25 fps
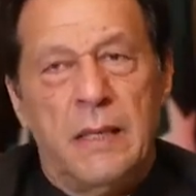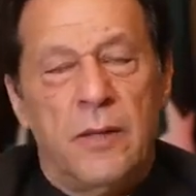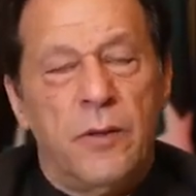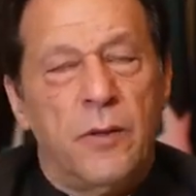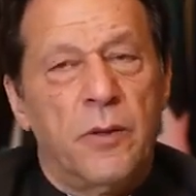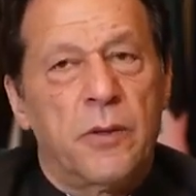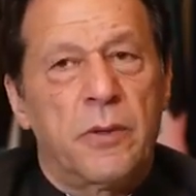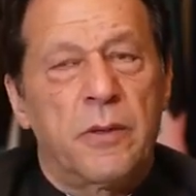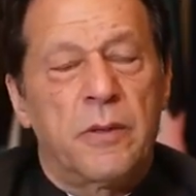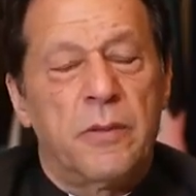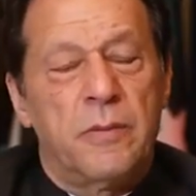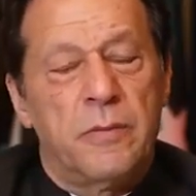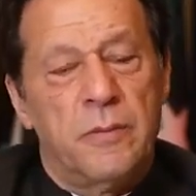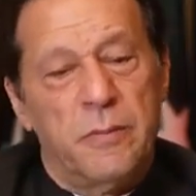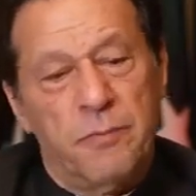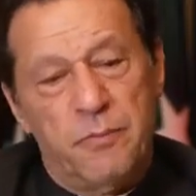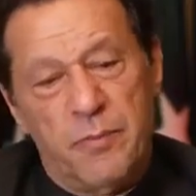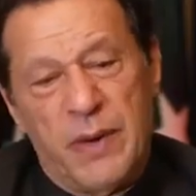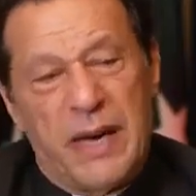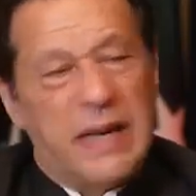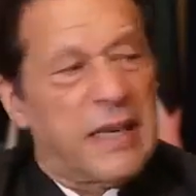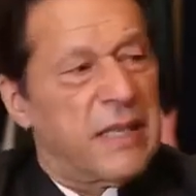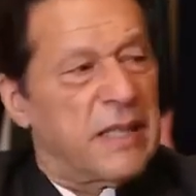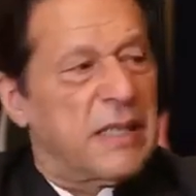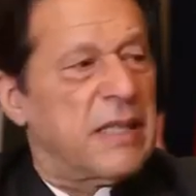Look,
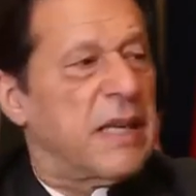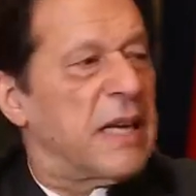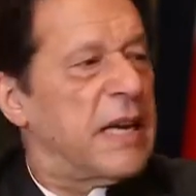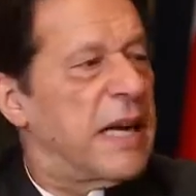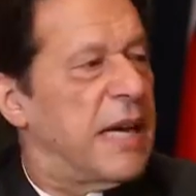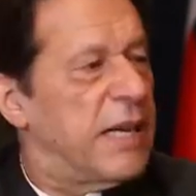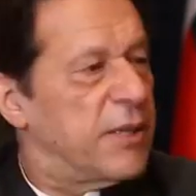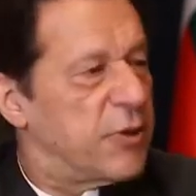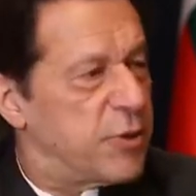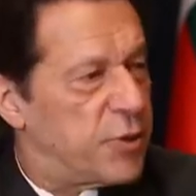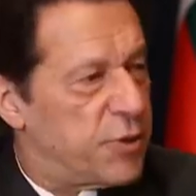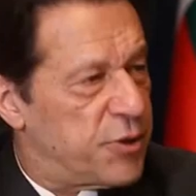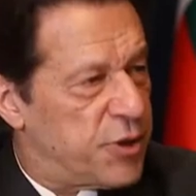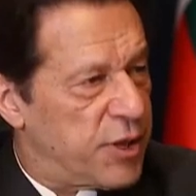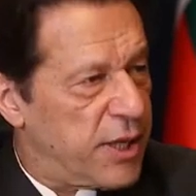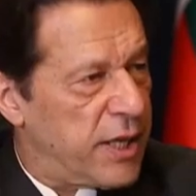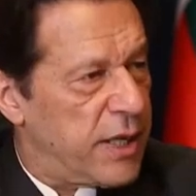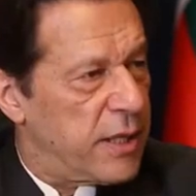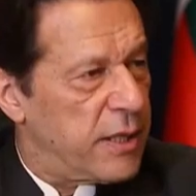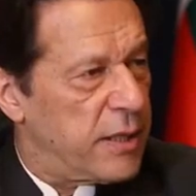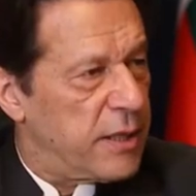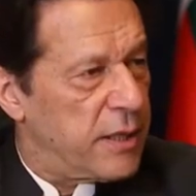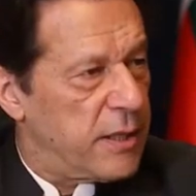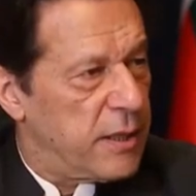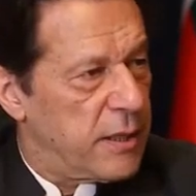Pakistan has to
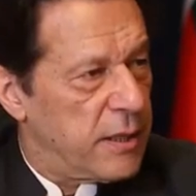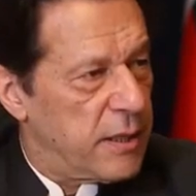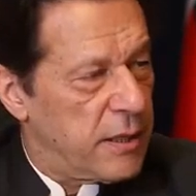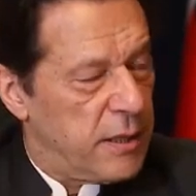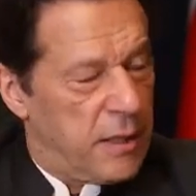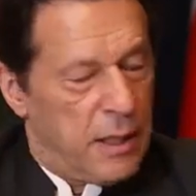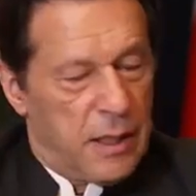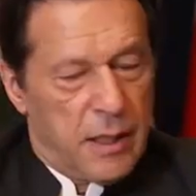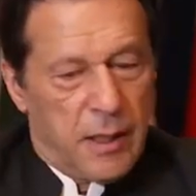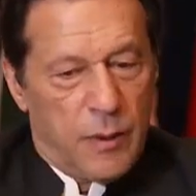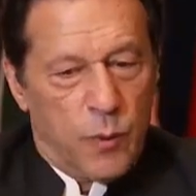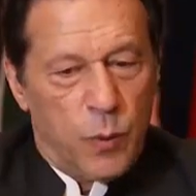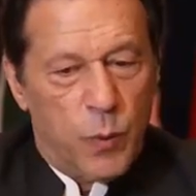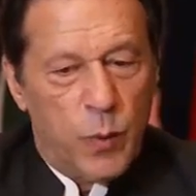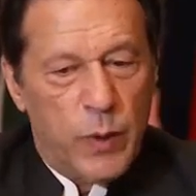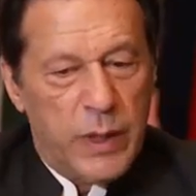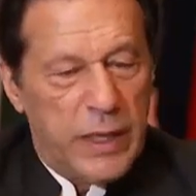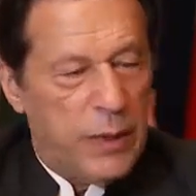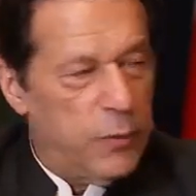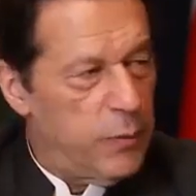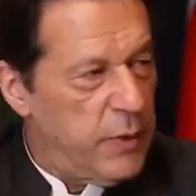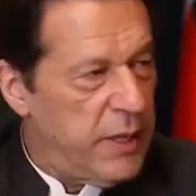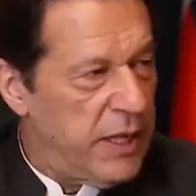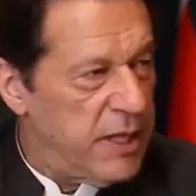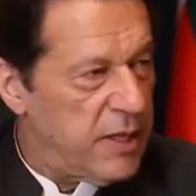change.
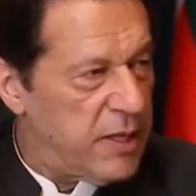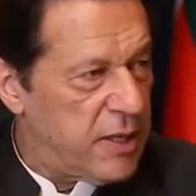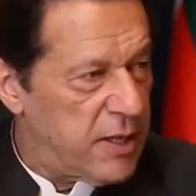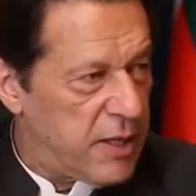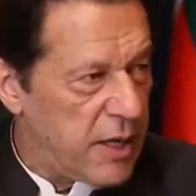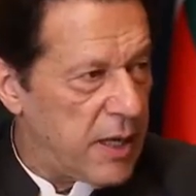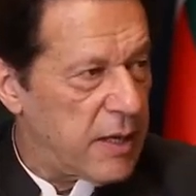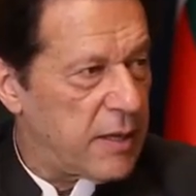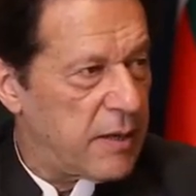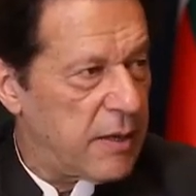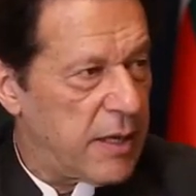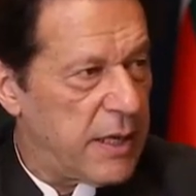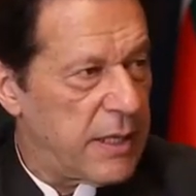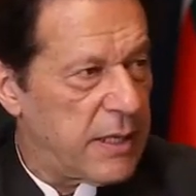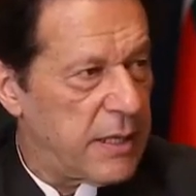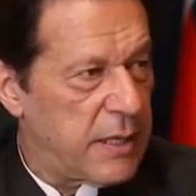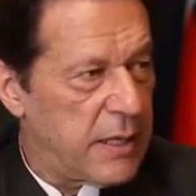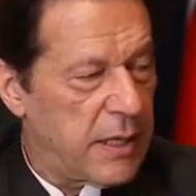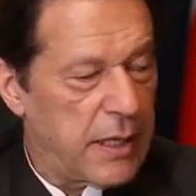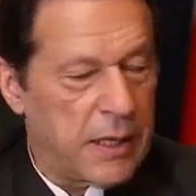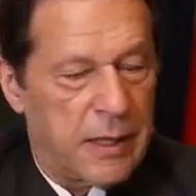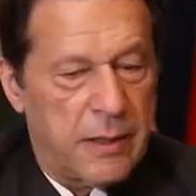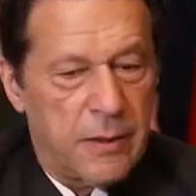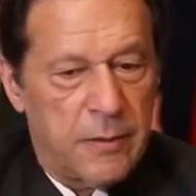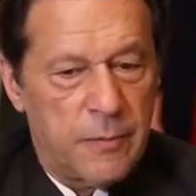Where we are stuck right
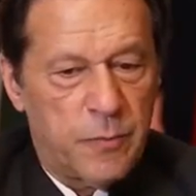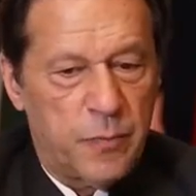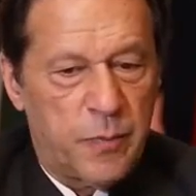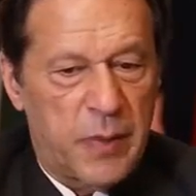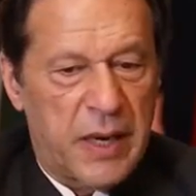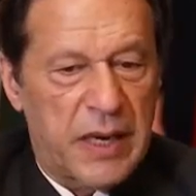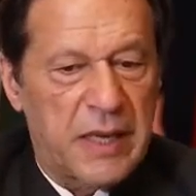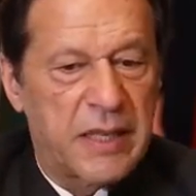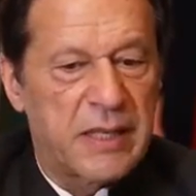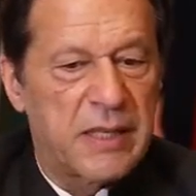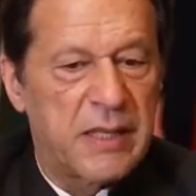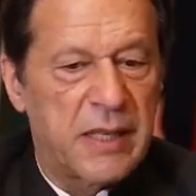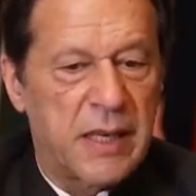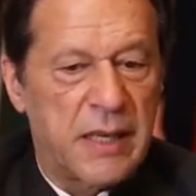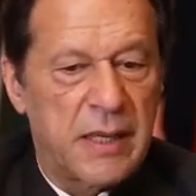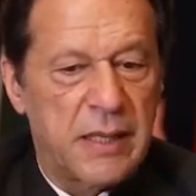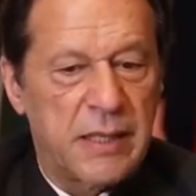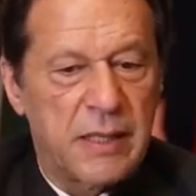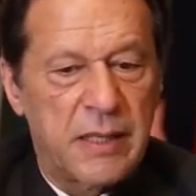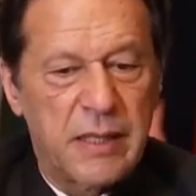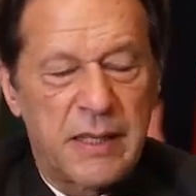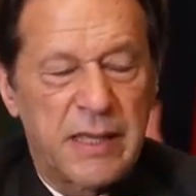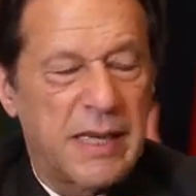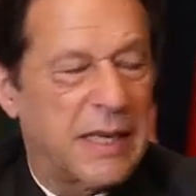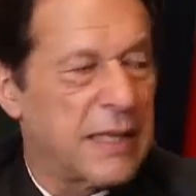now, Pakistan
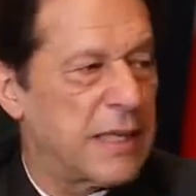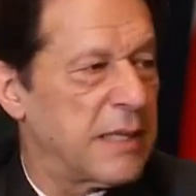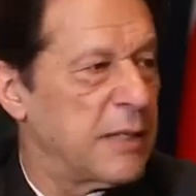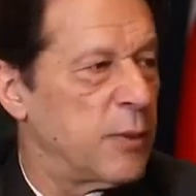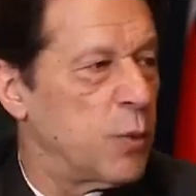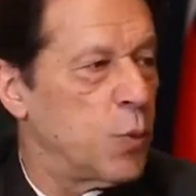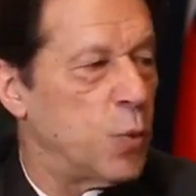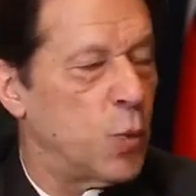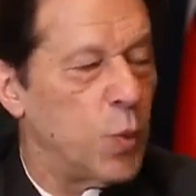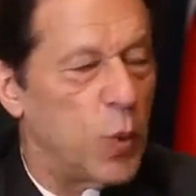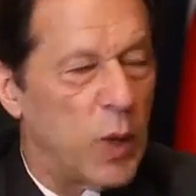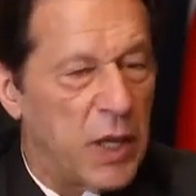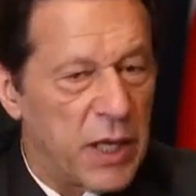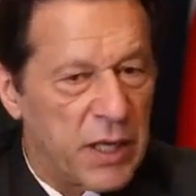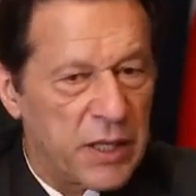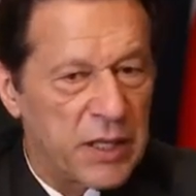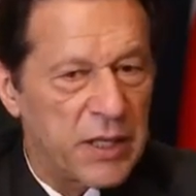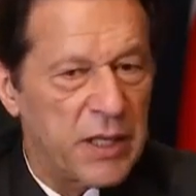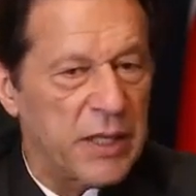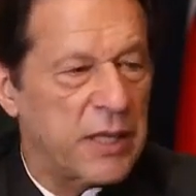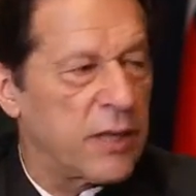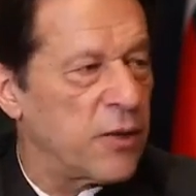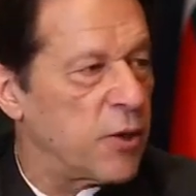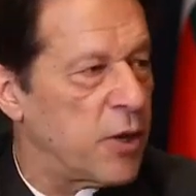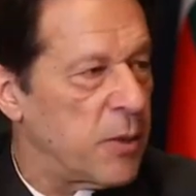is stuck in the
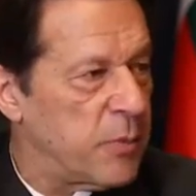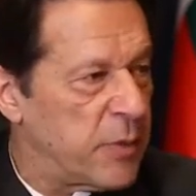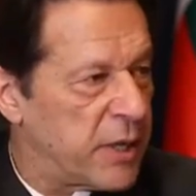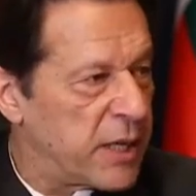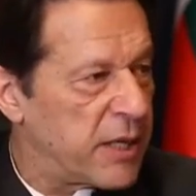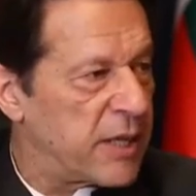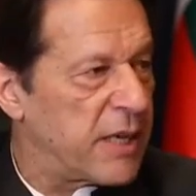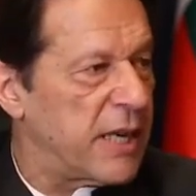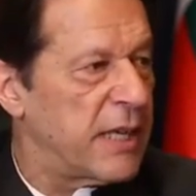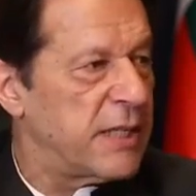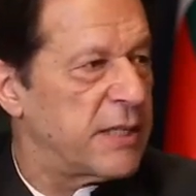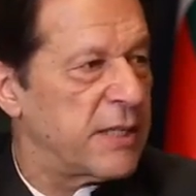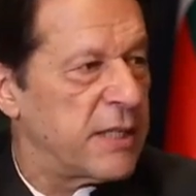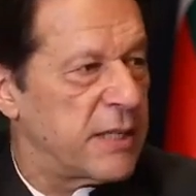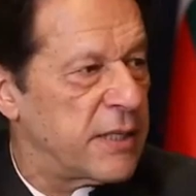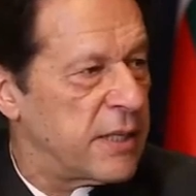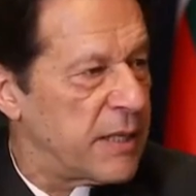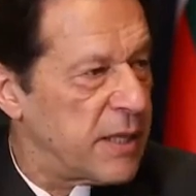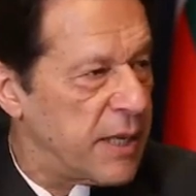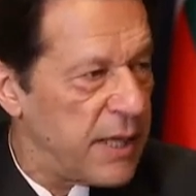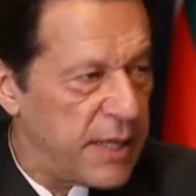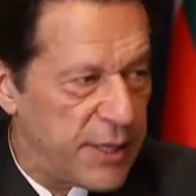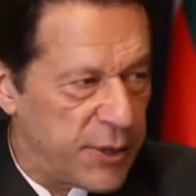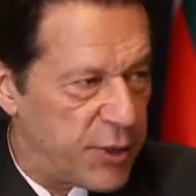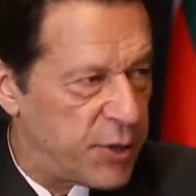worst economic crisis
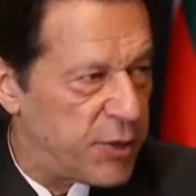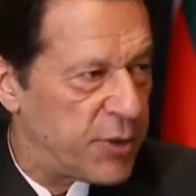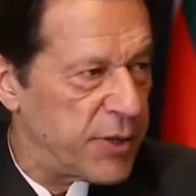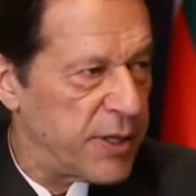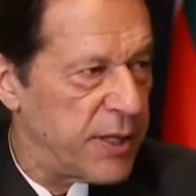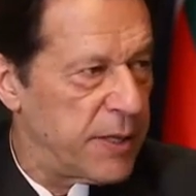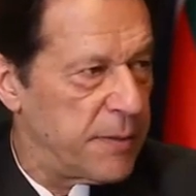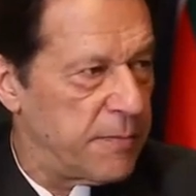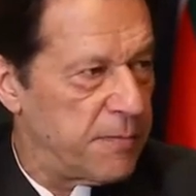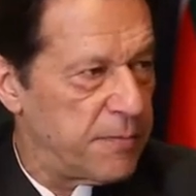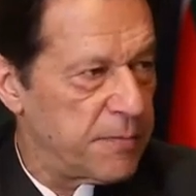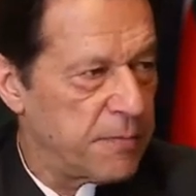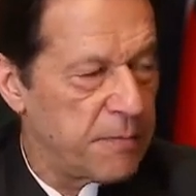in our history.